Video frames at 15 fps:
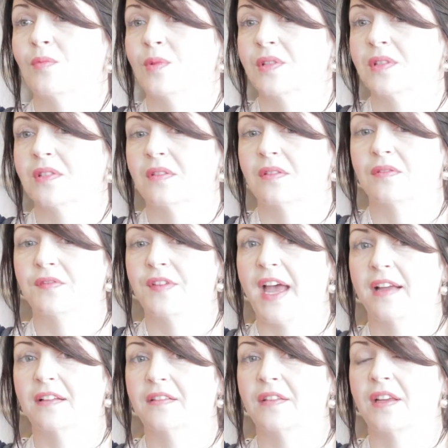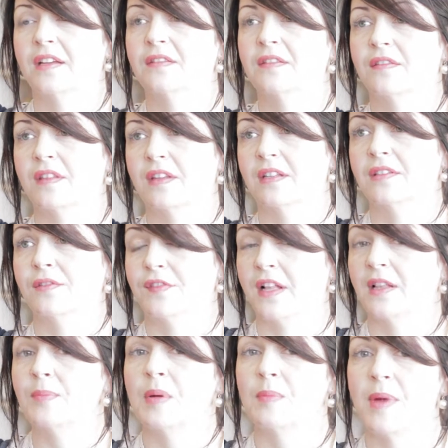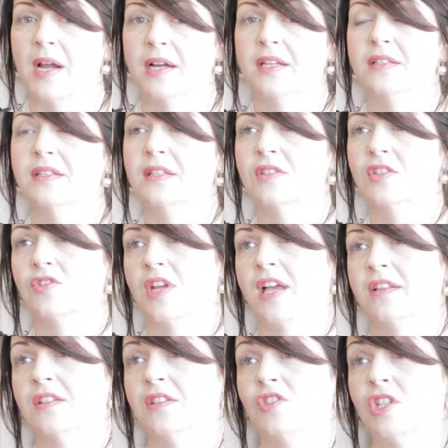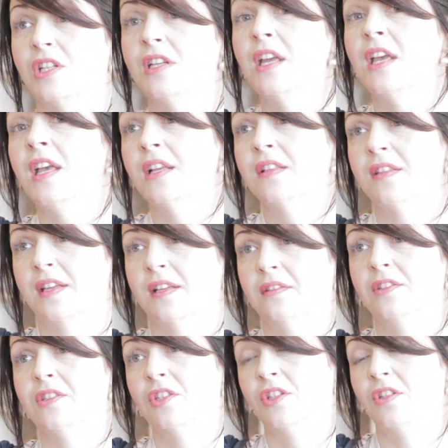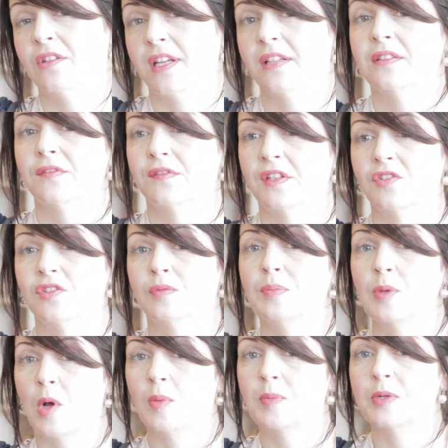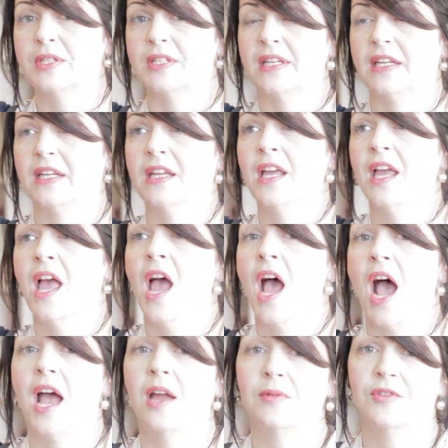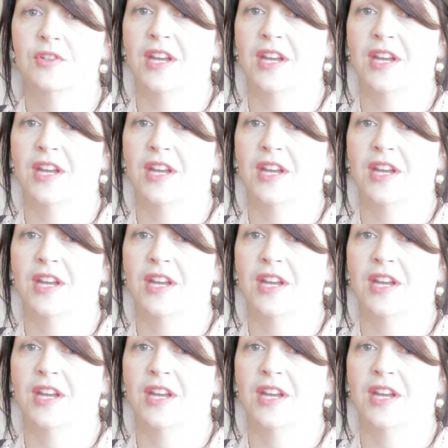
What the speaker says: was the fact that they develop a marketing strategy tailored to your individual property. I would